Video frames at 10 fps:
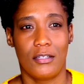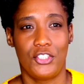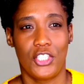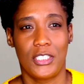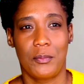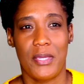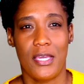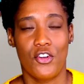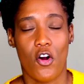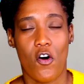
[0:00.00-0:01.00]
Just
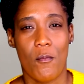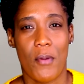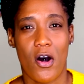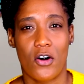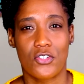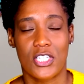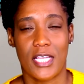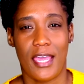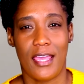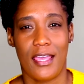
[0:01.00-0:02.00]
being your own boss,
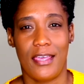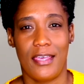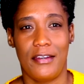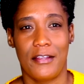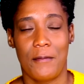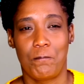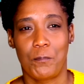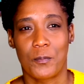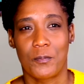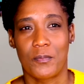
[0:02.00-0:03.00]
and
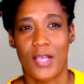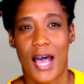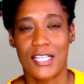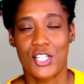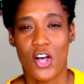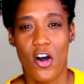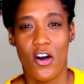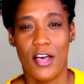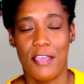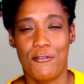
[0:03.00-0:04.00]
I
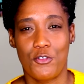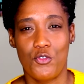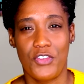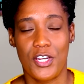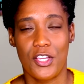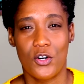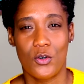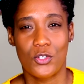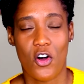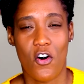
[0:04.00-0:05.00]
saw a few
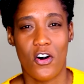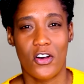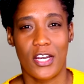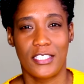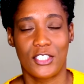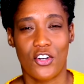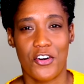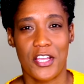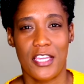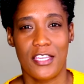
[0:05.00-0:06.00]
videos on
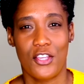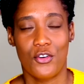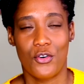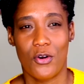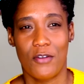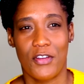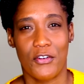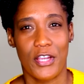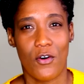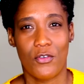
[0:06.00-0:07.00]
starting your
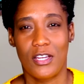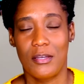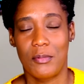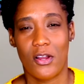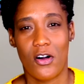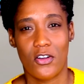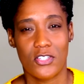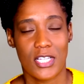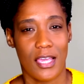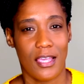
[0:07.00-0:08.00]
very own lip
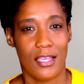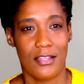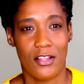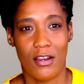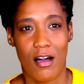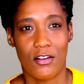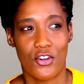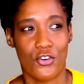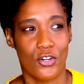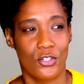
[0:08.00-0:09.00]
gloss, and a lot of
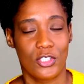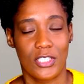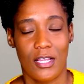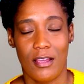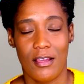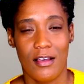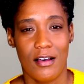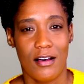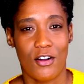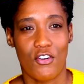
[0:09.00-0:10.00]
girls
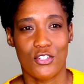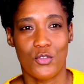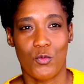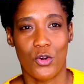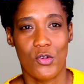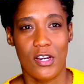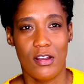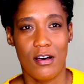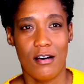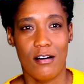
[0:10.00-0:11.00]
across the world
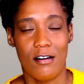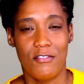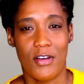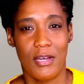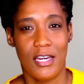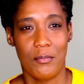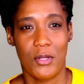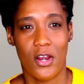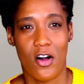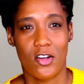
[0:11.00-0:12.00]
love lip
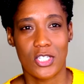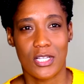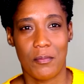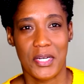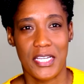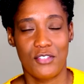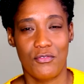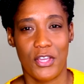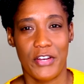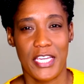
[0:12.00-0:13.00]
gloss, but it's
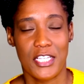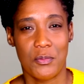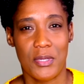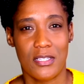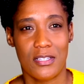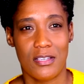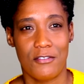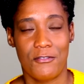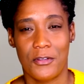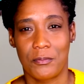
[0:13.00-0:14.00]
very
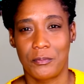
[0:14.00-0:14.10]
expensive.